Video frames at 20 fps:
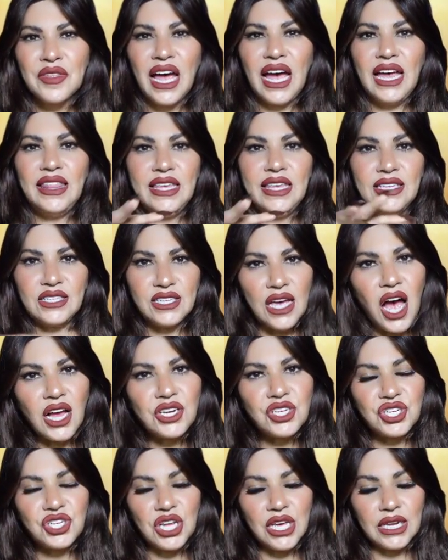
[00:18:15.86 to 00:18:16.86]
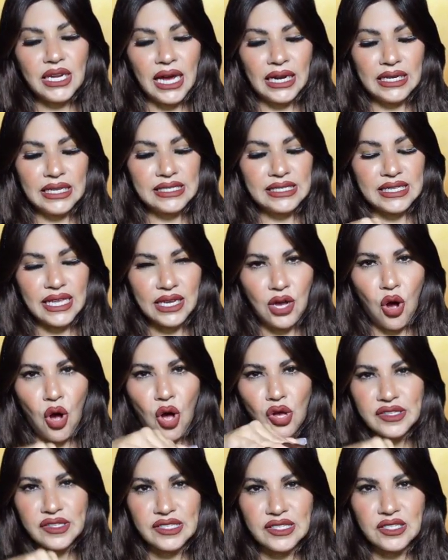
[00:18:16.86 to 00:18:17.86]
and they touch it and it's like
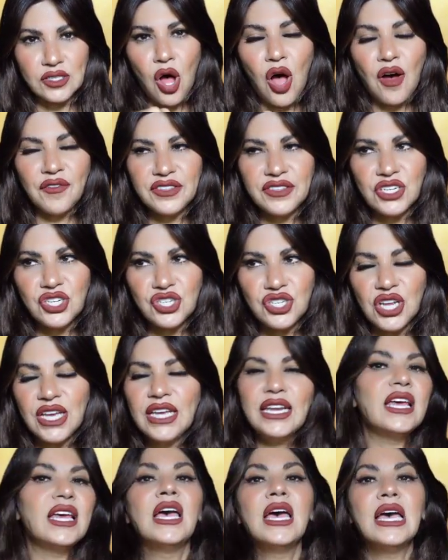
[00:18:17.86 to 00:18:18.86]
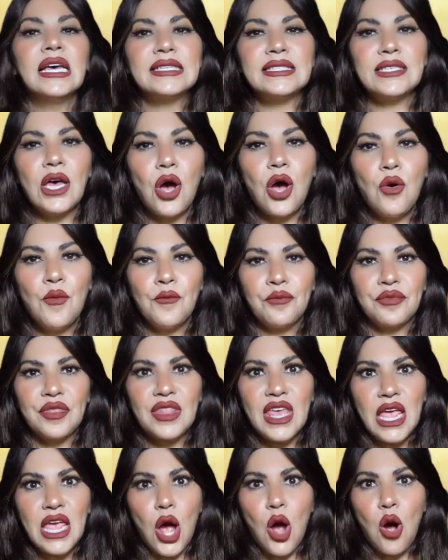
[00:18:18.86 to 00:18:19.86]
all soft and shit. So
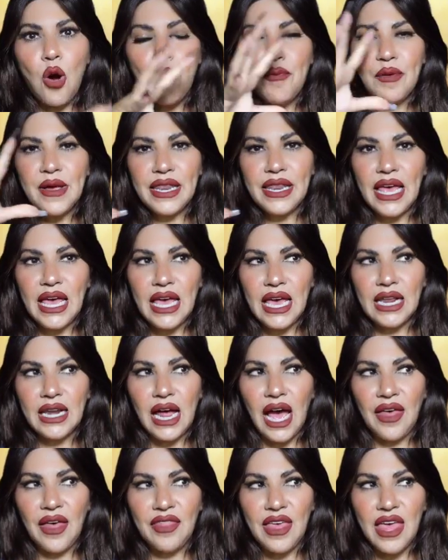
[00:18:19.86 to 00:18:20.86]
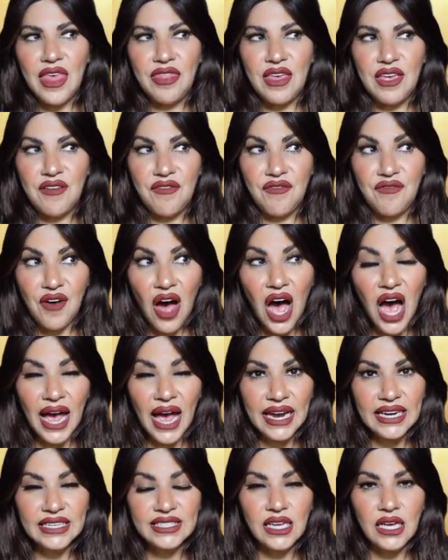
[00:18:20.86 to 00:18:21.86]
they open it and then they
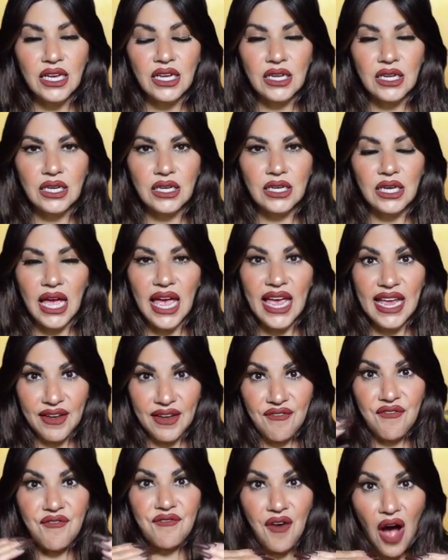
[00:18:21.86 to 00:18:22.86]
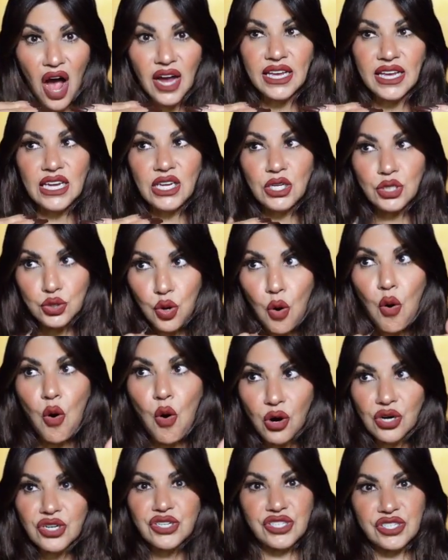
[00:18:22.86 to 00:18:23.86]
find a fucking
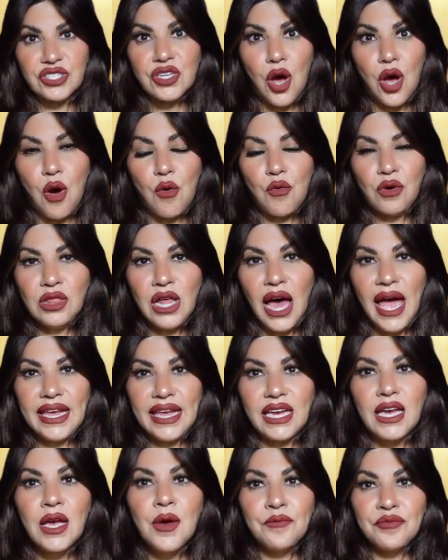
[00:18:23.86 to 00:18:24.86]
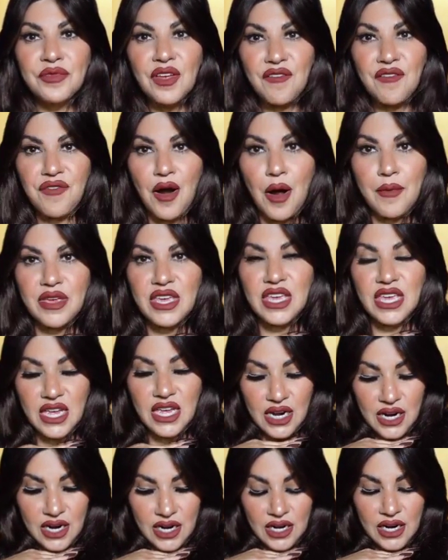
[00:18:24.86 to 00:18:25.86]
torso, like from
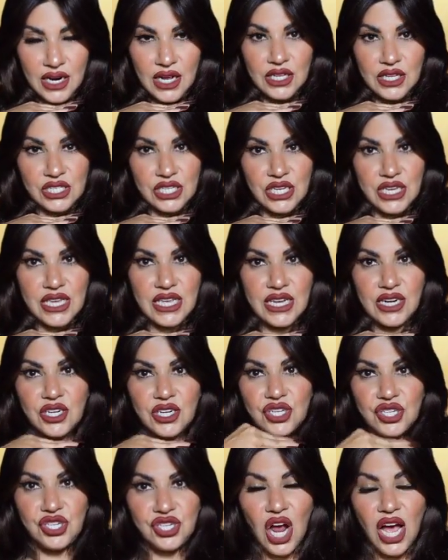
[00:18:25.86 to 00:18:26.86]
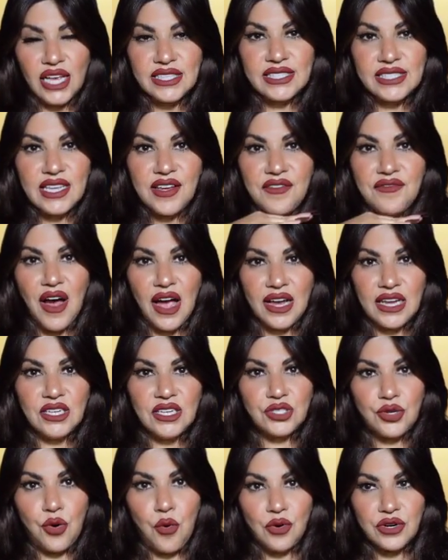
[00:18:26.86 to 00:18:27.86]
here to here, just a fucking
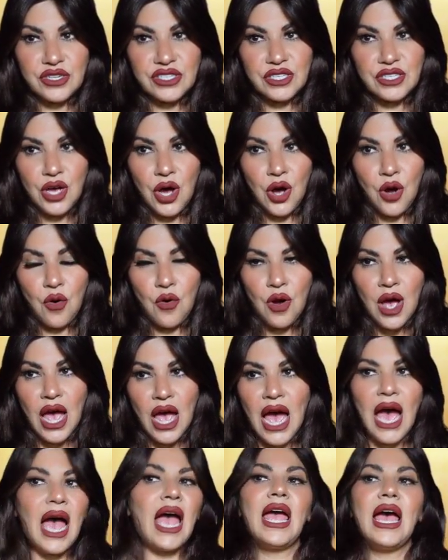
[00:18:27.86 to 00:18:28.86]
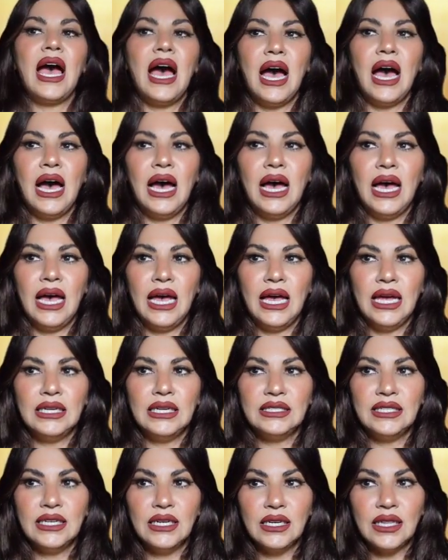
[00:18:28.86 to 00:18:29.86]
torso.
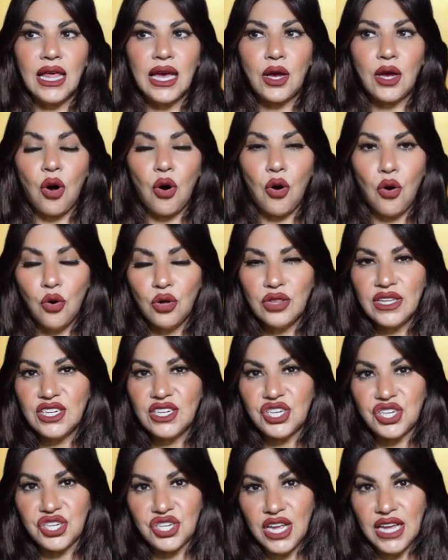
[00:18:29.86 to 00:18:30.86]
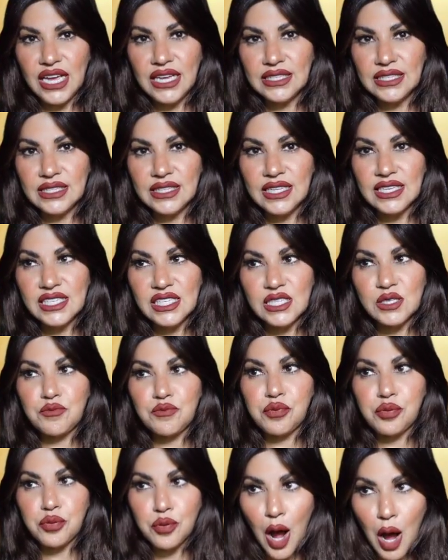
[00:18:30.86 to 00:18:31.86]
And they're like, holy shit, this is
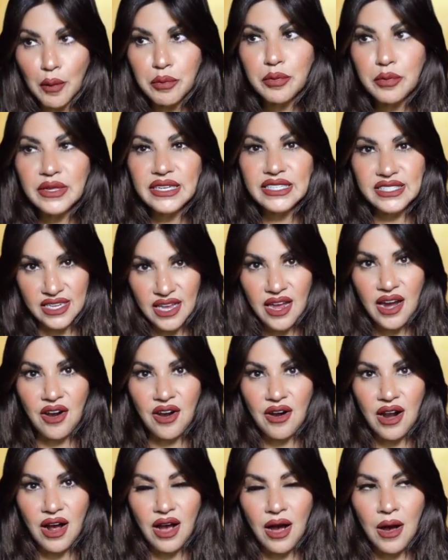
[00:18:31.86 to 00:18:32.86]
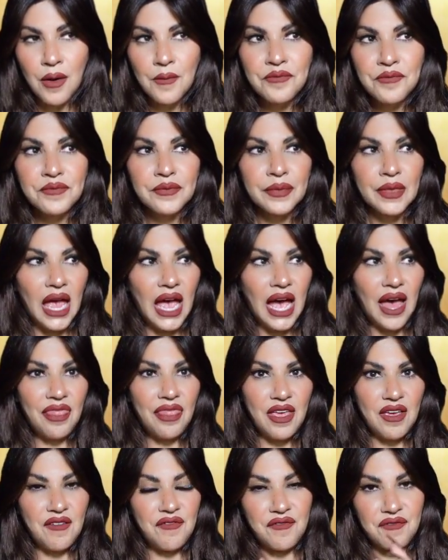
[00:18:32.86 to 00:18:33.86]
probably Tara. And
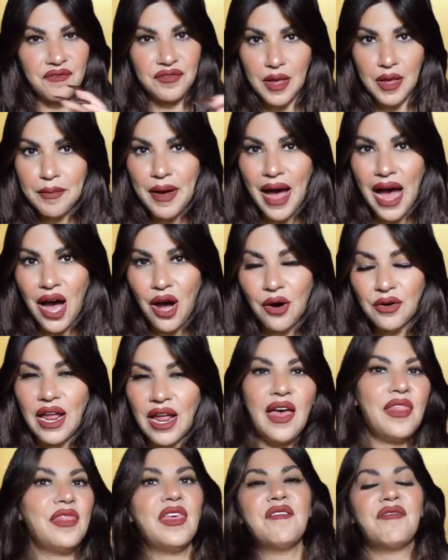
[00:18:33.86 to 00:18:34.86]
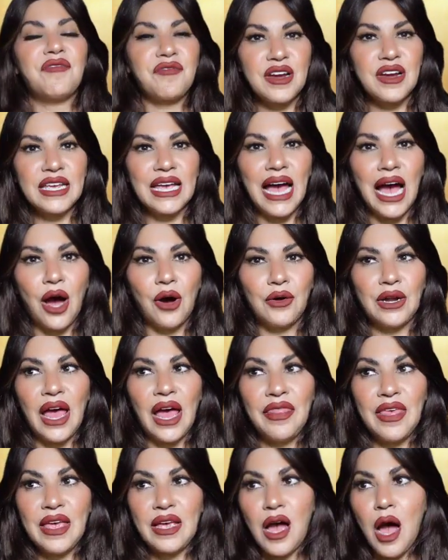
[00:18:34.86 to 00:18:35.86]
they flip out and they freak out
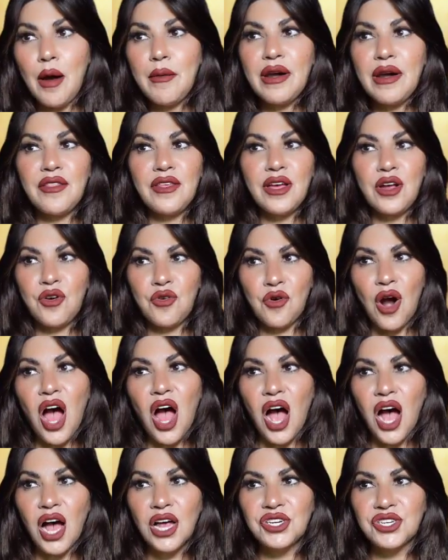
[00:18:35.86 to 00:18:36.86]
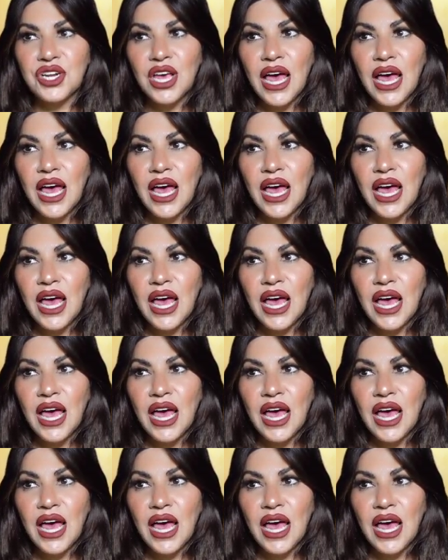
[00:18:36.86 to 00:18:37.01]
and they come out of the garage